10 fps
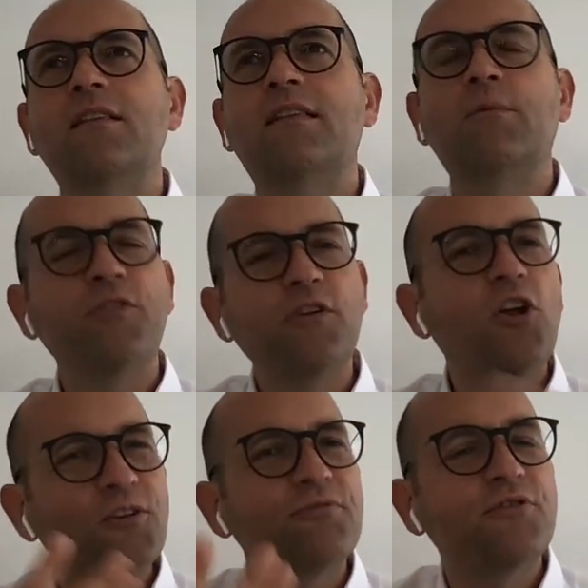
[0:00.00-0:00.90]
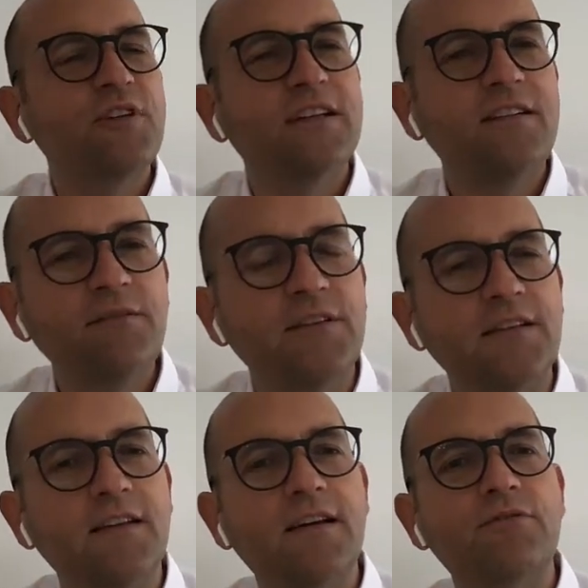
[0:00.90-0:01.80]
there was a lot of
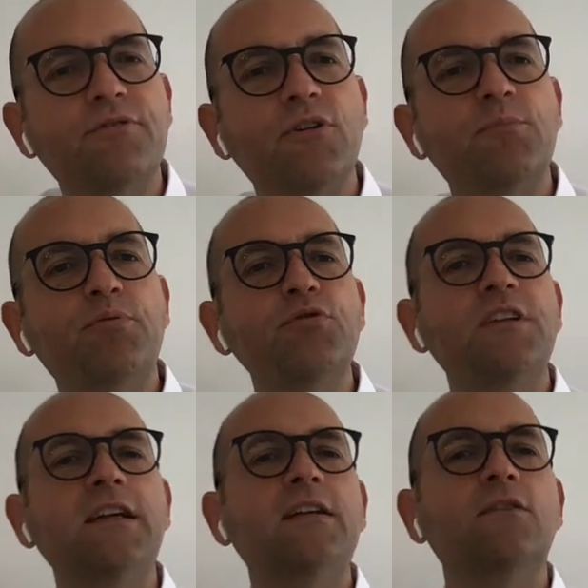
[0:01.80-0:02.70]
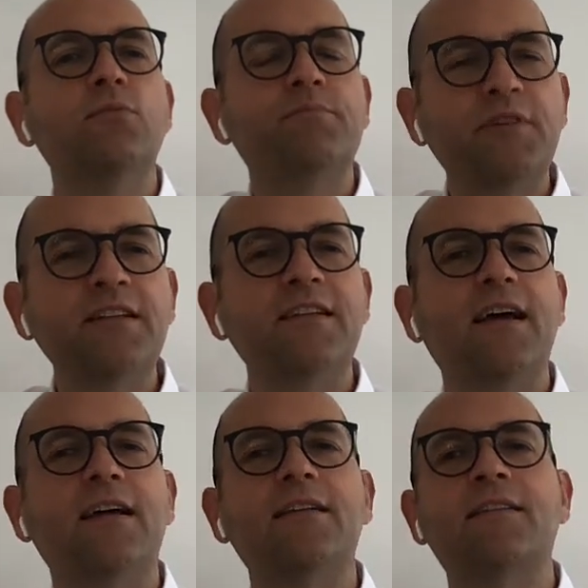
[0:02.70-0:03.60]
creativity, therefore, put into print
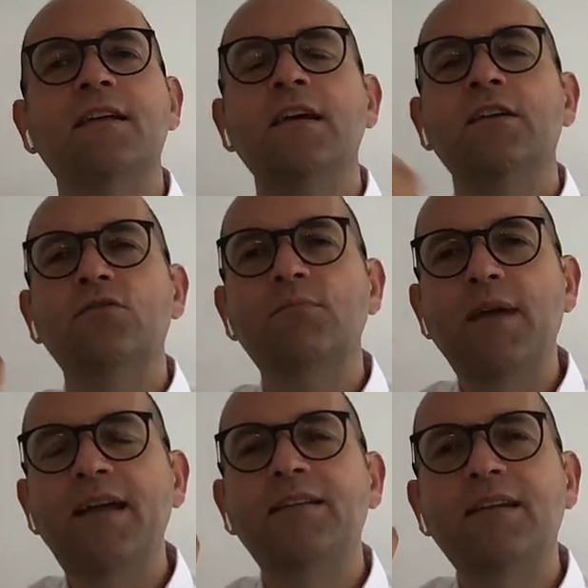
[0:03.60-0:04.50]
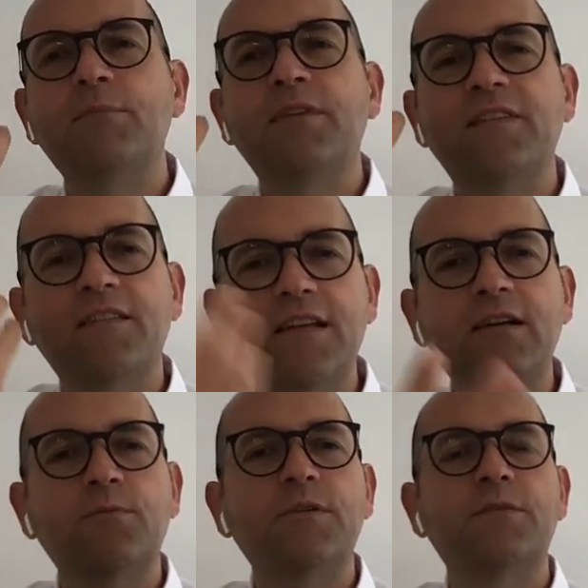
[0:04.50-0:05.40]
ads to make them stick
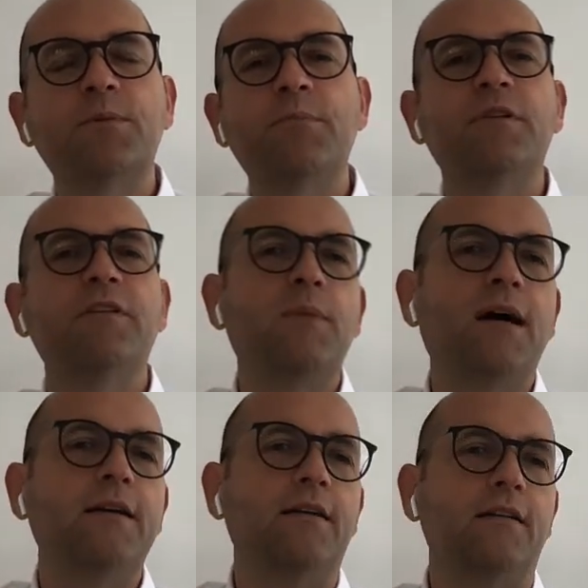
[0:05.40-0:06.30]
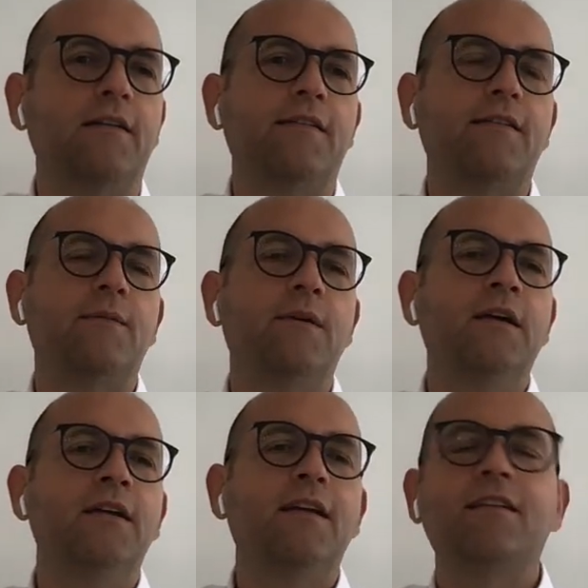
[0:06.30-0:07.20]
with people's minds.
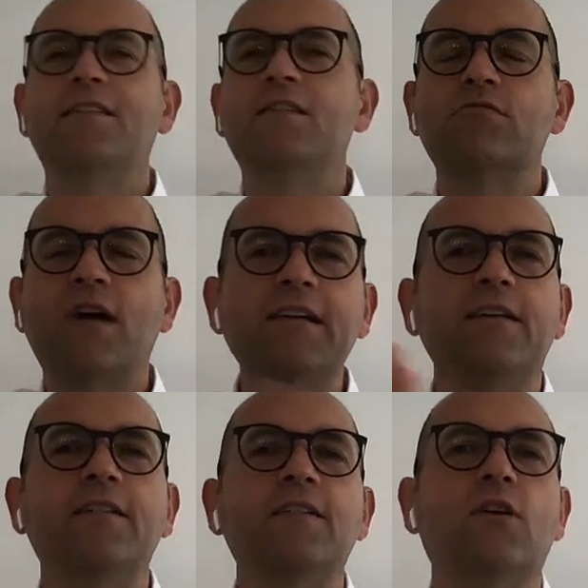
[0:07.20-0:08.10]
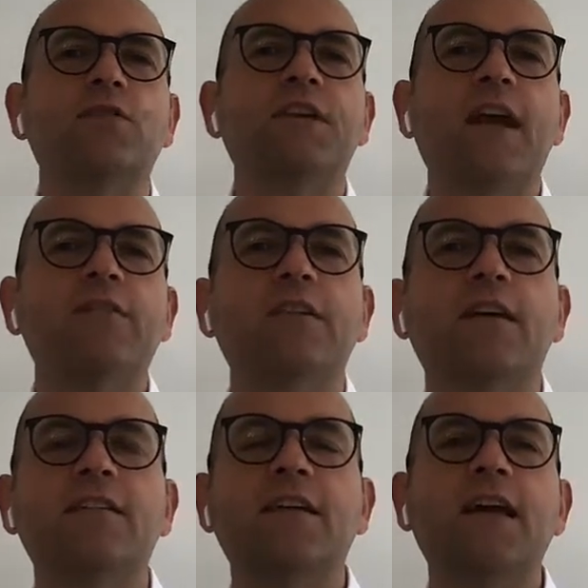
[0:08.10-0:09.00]
That is the rise of the
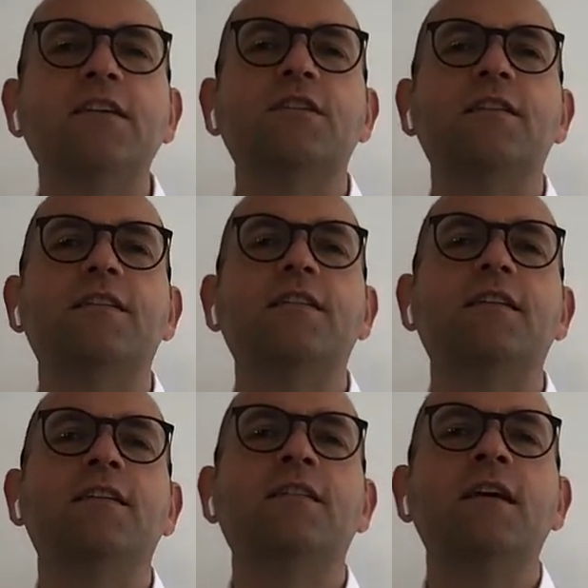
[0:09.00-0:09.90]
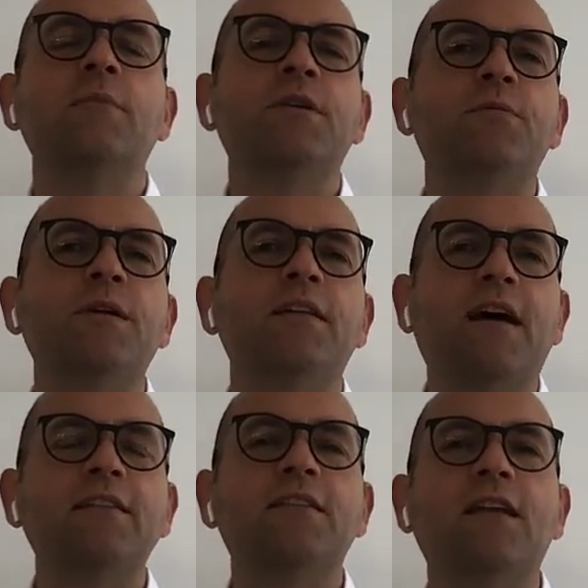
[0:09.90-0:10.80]
advertising agencies between
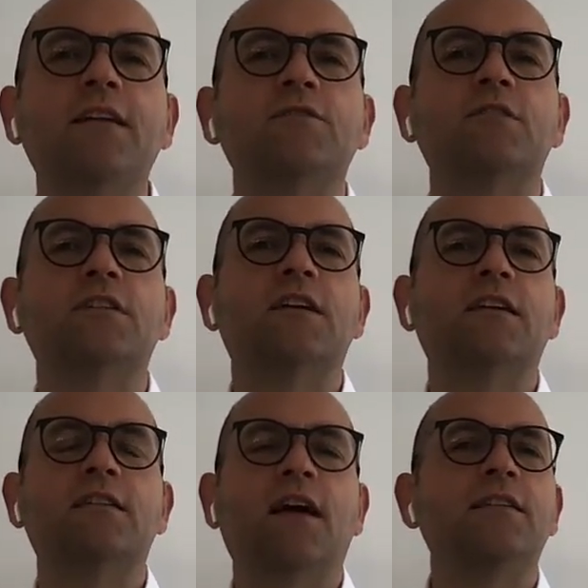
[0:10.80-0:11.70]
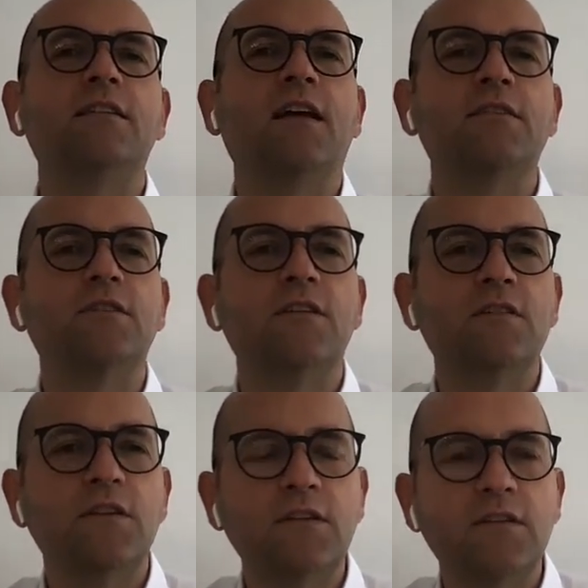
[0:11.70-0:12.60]
1900 and
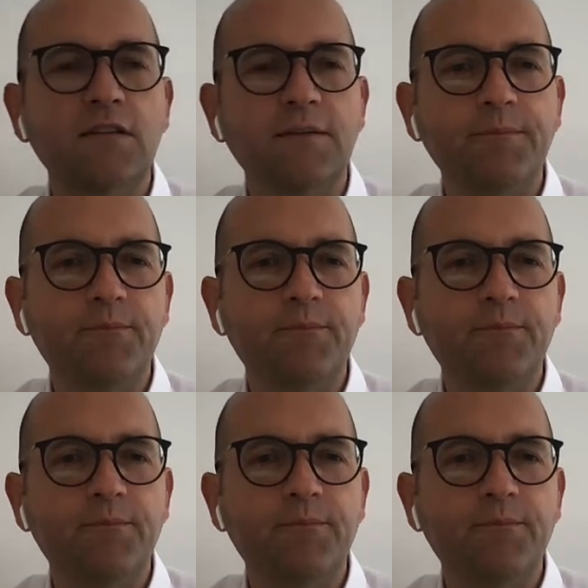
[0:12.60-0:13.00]
1930.